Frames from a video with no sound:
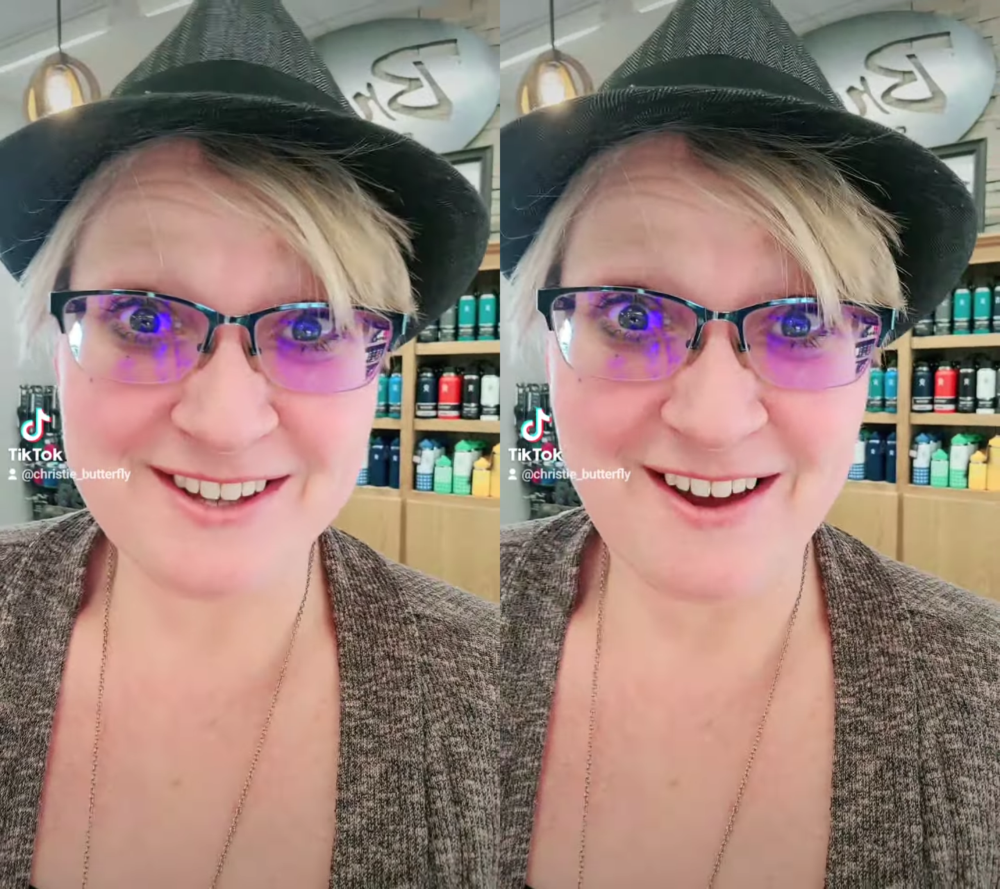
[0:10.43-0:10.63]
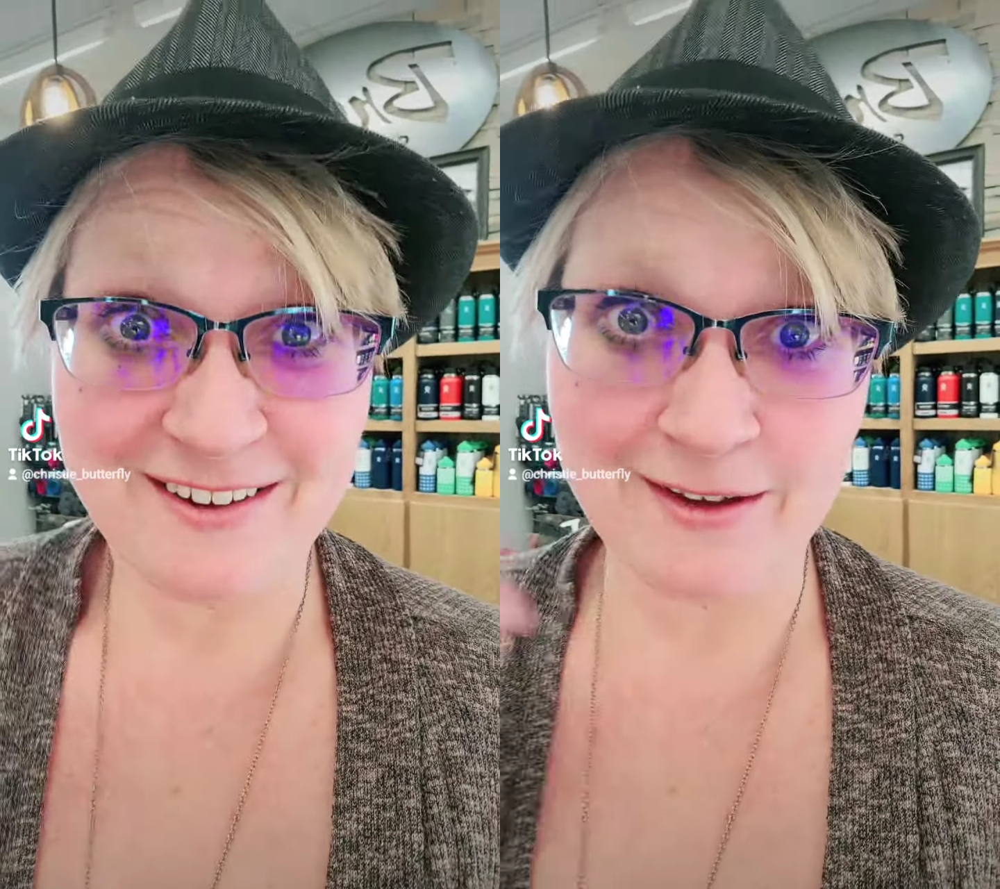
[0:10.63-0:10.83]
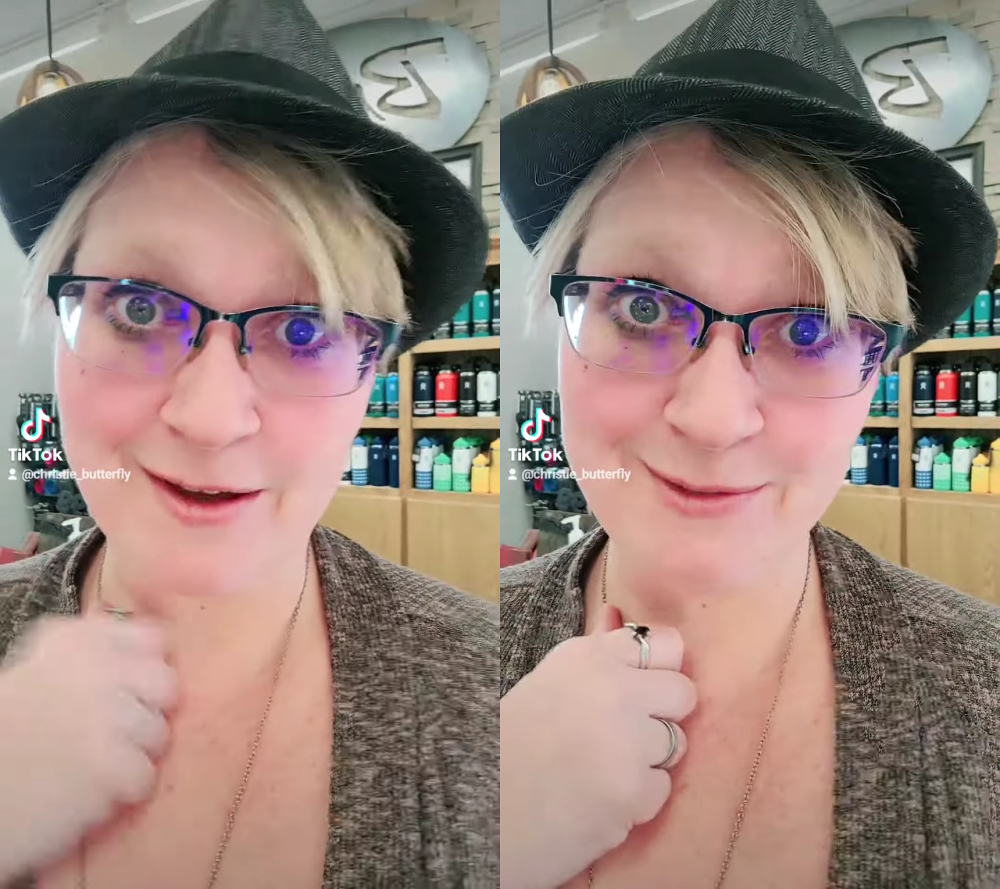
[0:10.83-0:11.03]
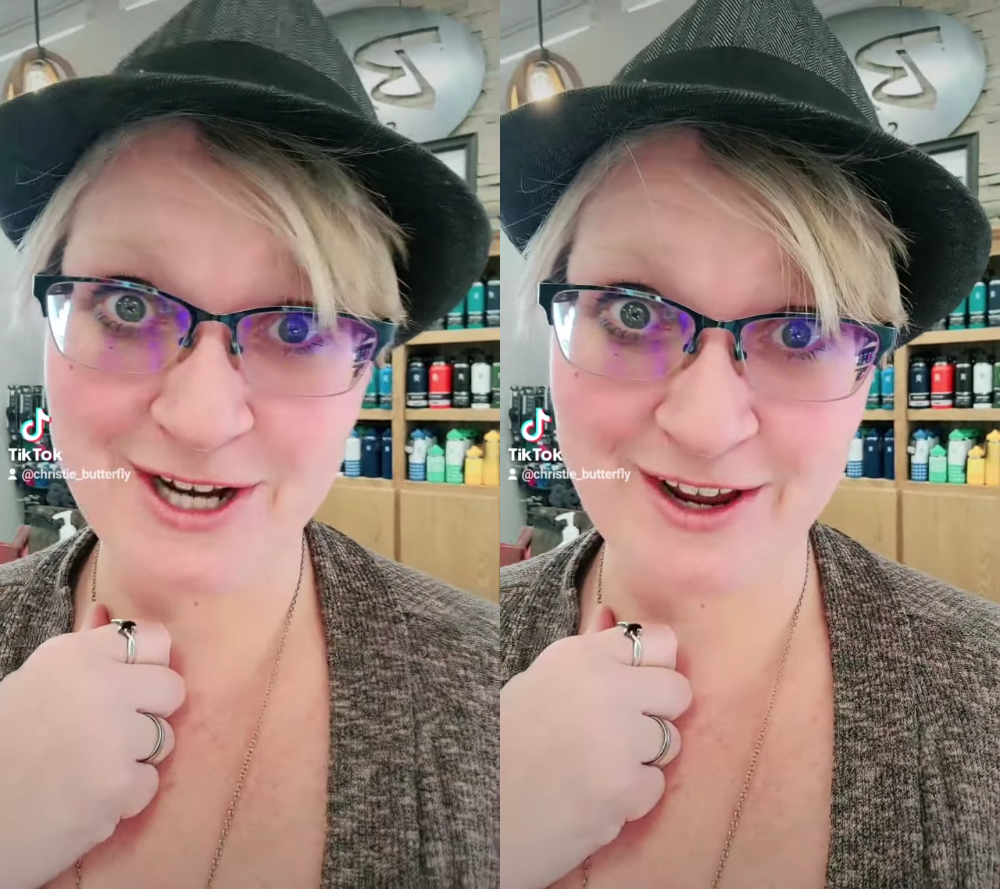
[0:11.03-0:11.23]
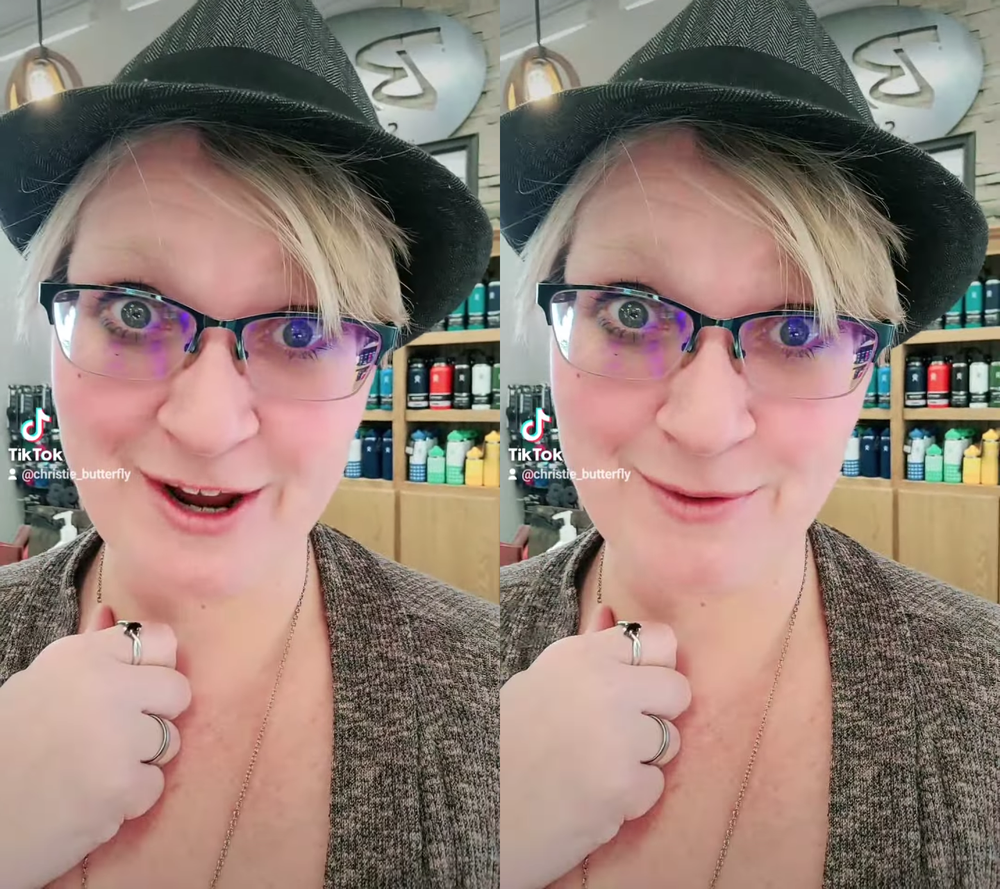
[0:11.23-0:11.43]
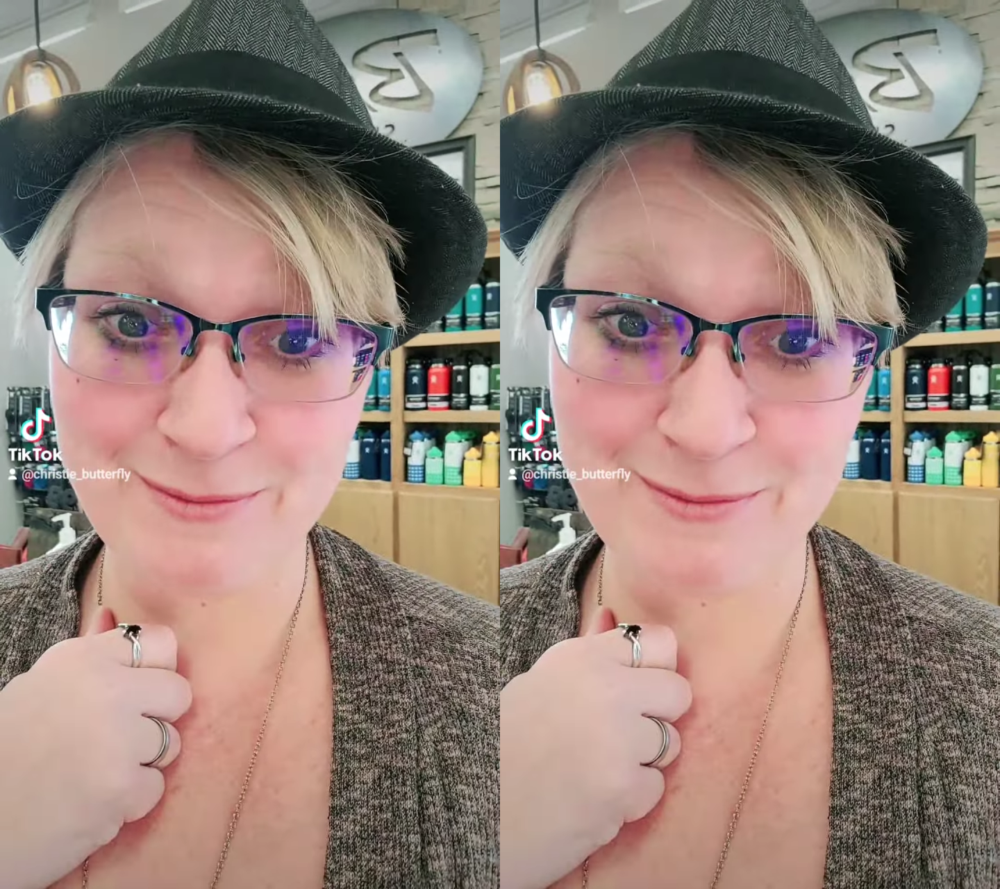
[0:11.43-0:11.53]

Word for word: stock. Come check it out